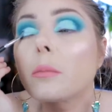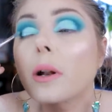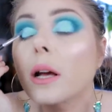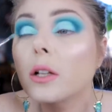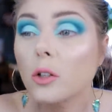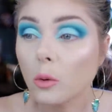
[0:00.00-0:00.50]
but
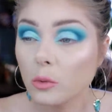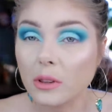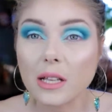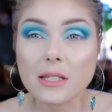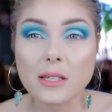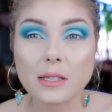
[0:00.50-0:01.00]
I don't
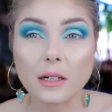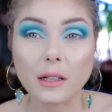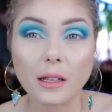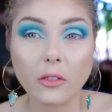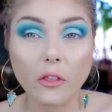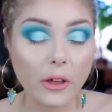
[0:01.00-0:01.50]

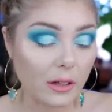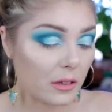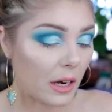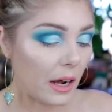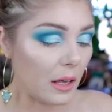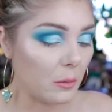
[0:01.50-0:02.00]
necessarily think
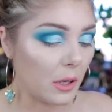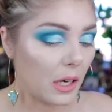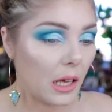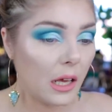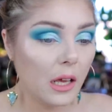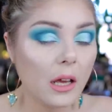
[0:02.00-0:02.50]
that I am
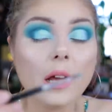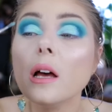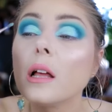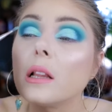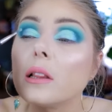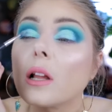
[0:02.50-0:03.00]
gonna
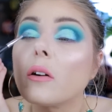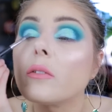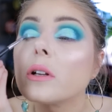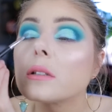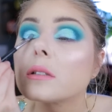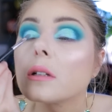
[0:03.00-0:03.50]
love
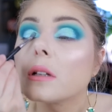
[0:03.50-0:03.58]
it.